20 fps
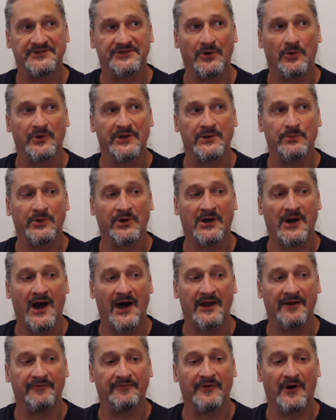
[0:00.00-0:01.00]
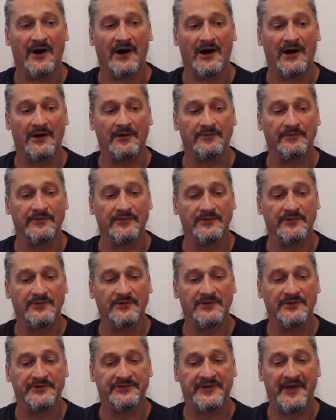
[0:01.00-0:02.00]
so he would kind of uh,
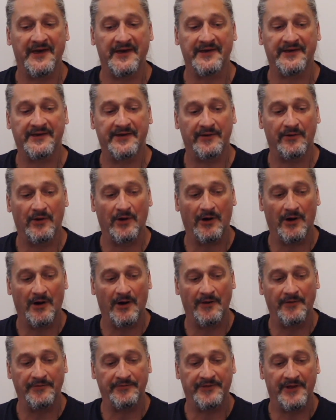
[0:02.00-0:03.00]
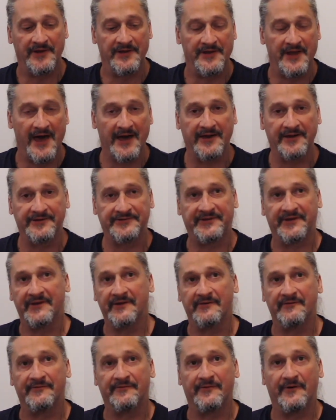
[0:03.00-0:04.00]
take the
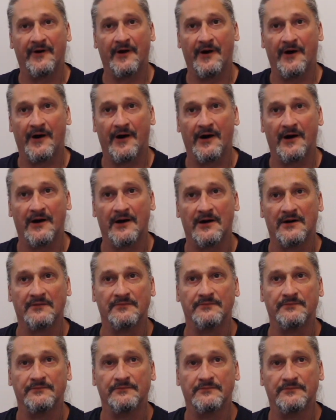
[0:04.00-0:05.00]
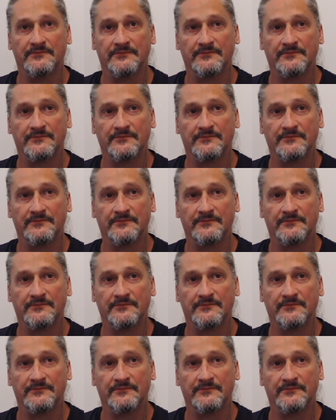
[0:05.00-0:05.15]
negative uh,